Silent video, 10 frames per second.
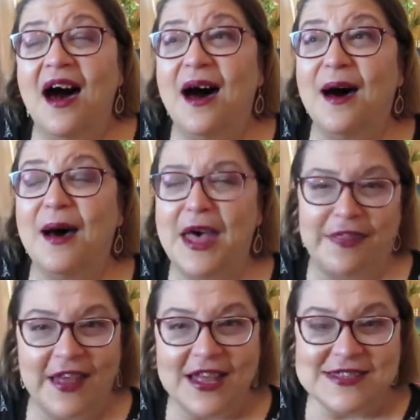I
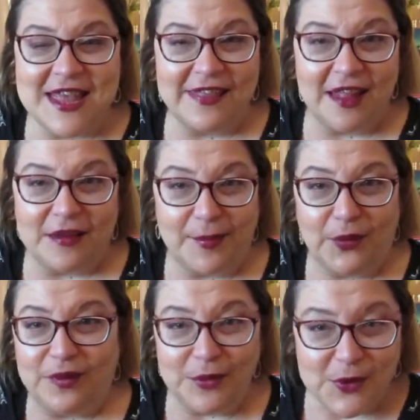think I said that
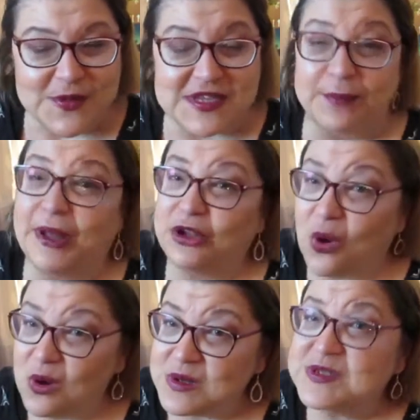about the music, but
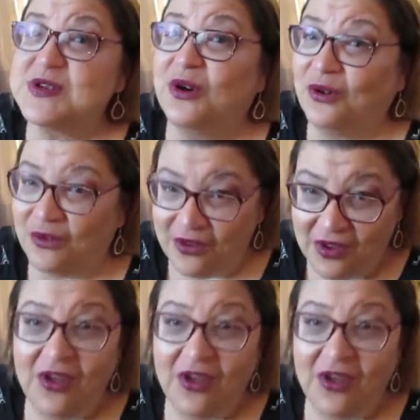also